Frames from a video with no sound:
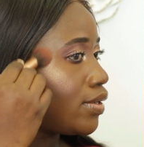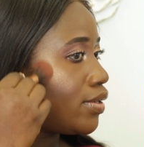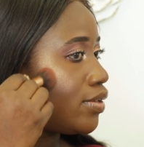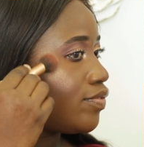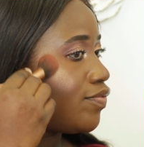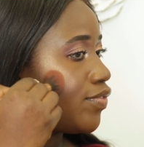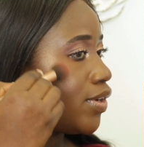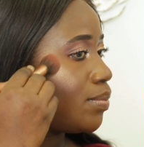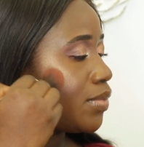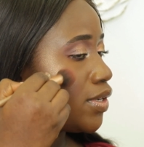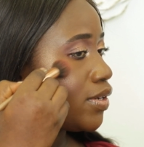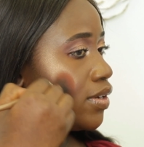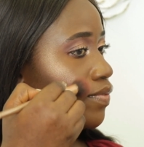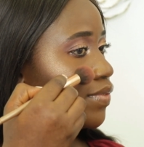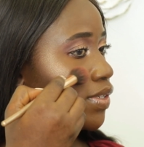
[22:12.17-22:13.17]
The
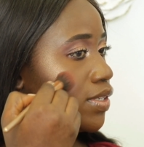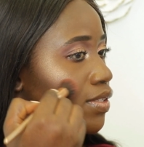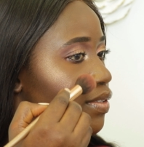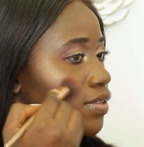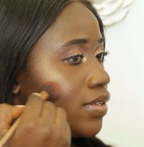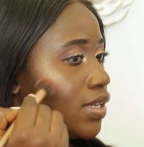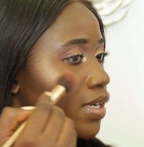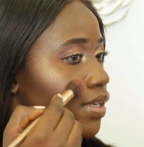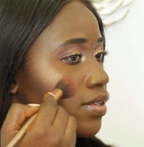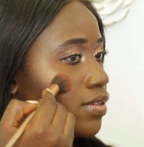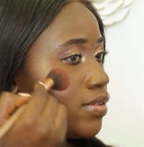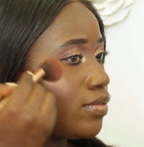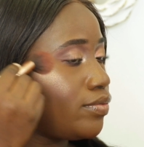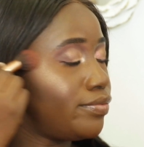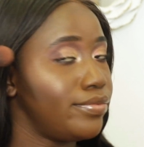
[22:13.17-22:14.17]
formula of these are like
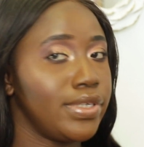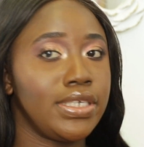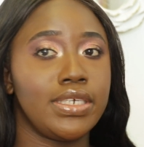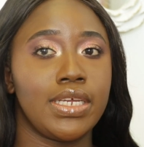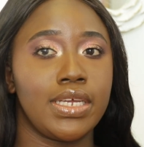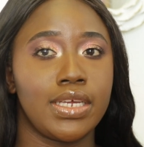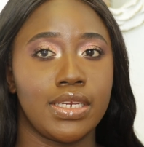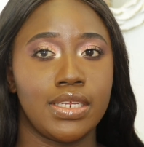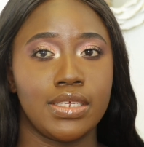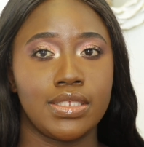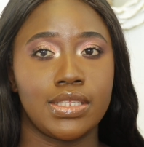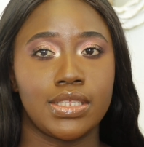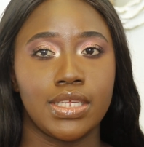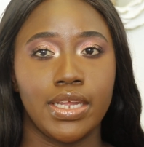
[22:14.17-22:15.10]
ridiculous.